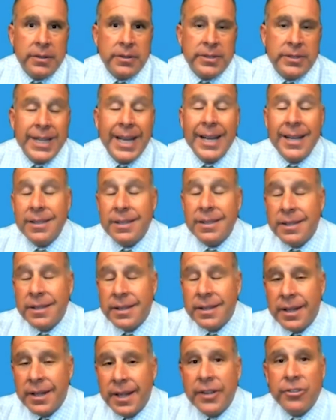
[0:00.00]
state
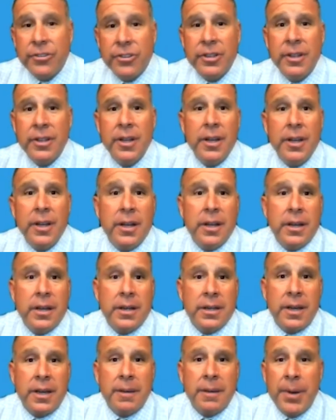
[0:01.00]
in the nation.
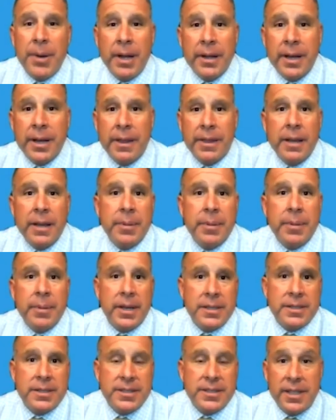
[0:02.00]
Compelling, I think,
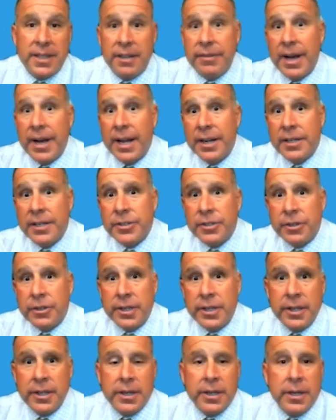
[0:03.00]
because he's a Nevada
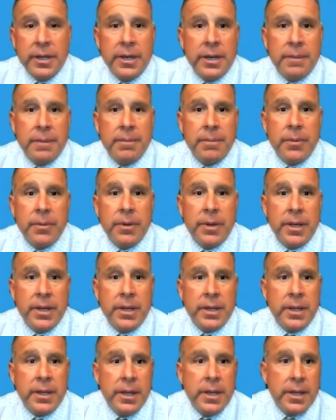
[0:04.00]
attorney.
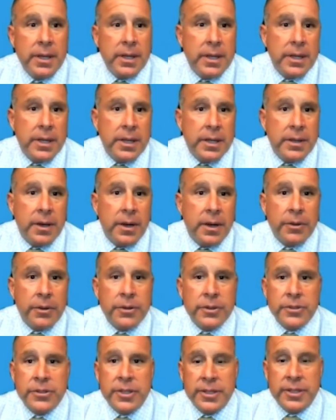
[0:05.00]

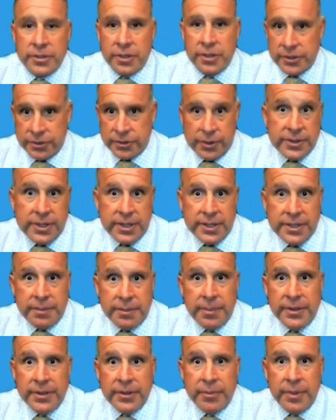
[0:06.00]
He's also, as I
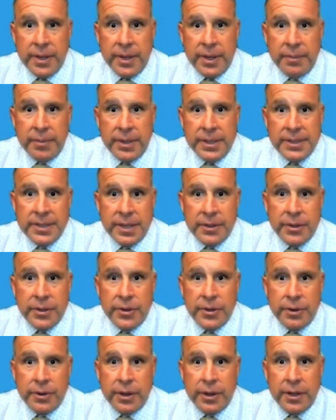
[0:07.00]
said, made South
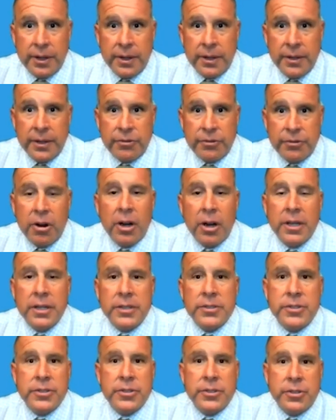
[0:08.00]
Dakota the
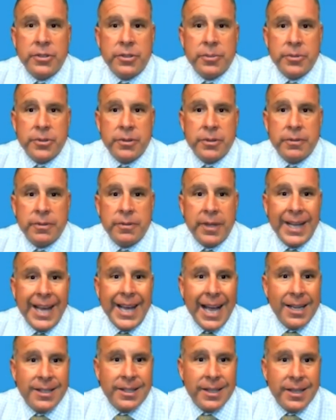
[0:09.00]
strongest in terms of
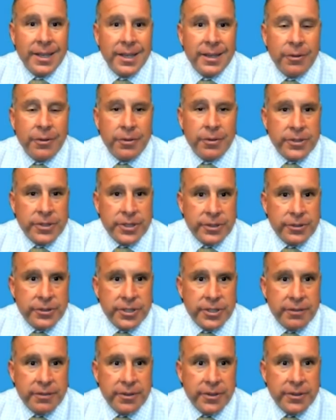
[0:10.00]
decanting over 6 or
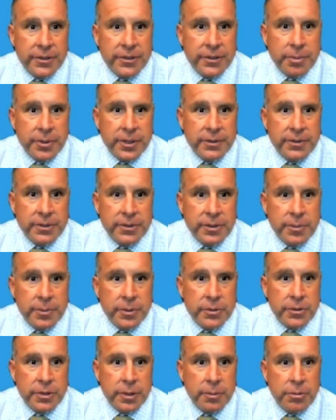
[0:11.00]
7 years, believes it's the
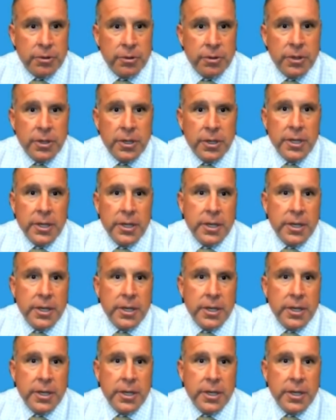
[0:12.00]
most liberal.